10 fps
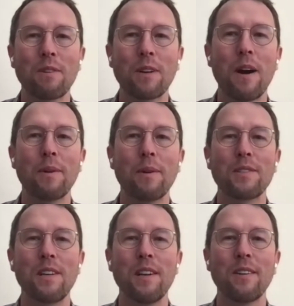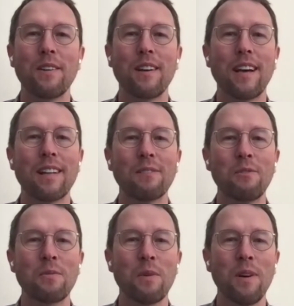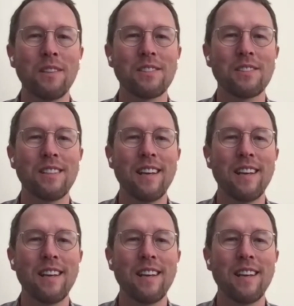for Commerce here at Lucidworks.